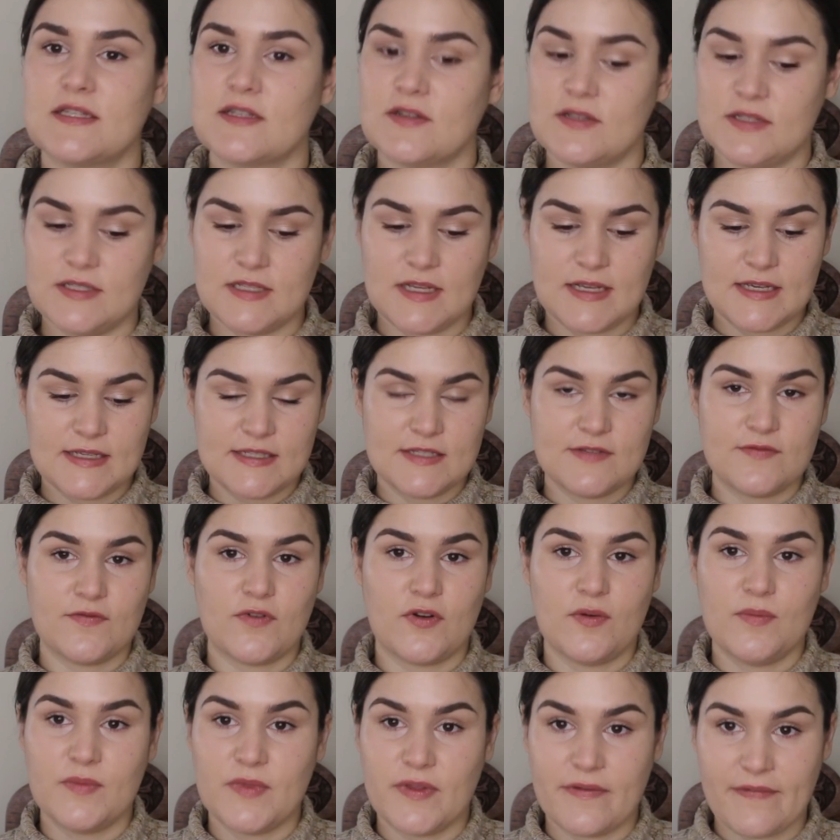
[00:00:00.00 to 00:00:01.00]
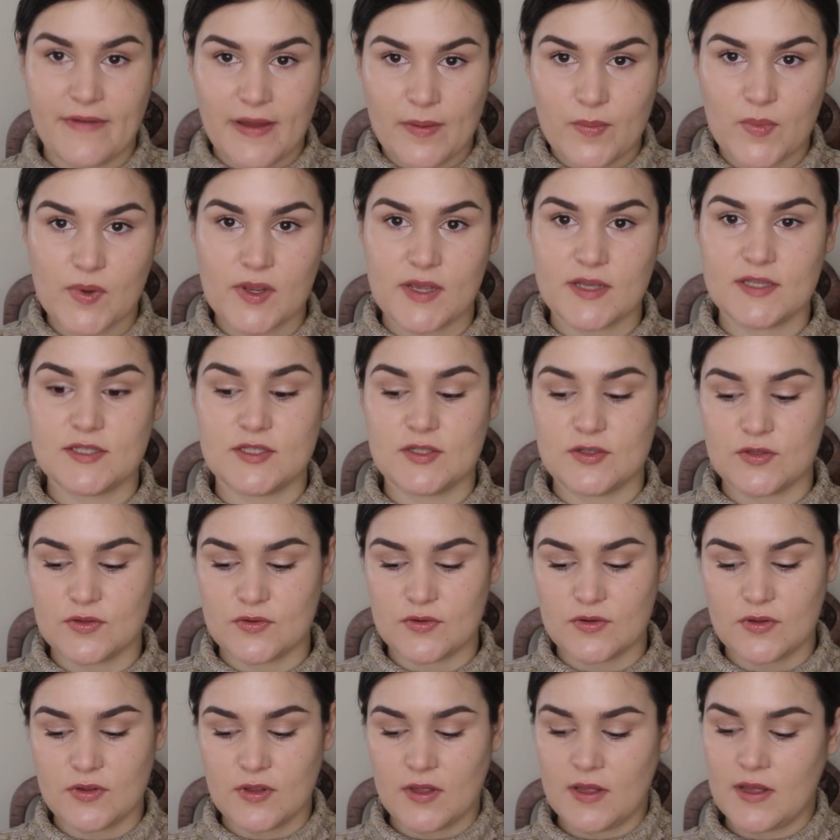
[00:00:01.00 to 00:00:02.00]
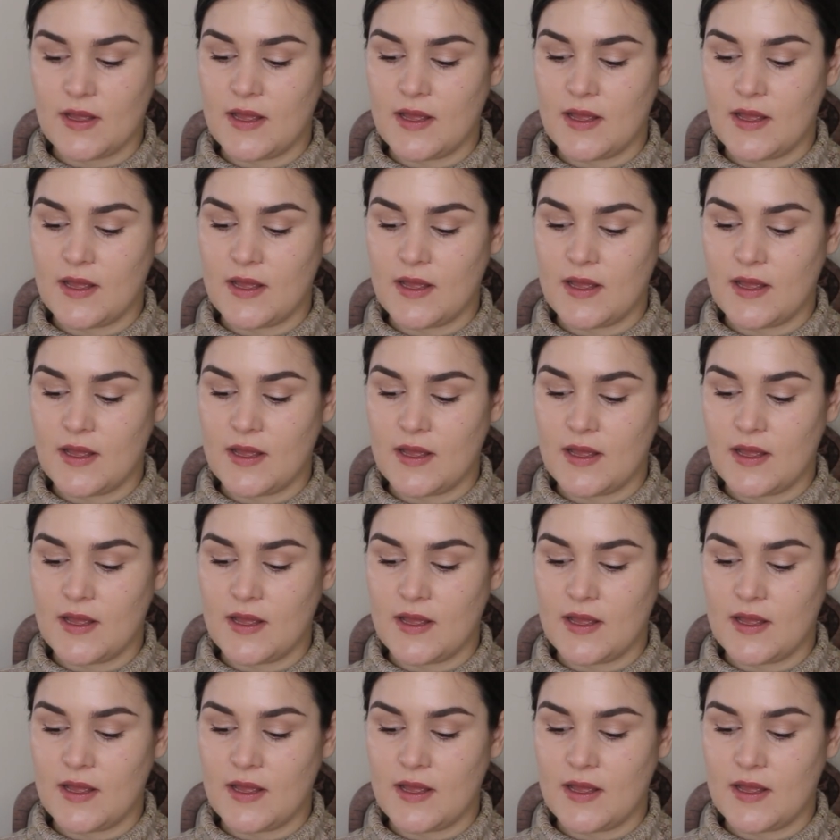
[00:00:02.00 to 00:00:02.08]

because it is from the fabric store,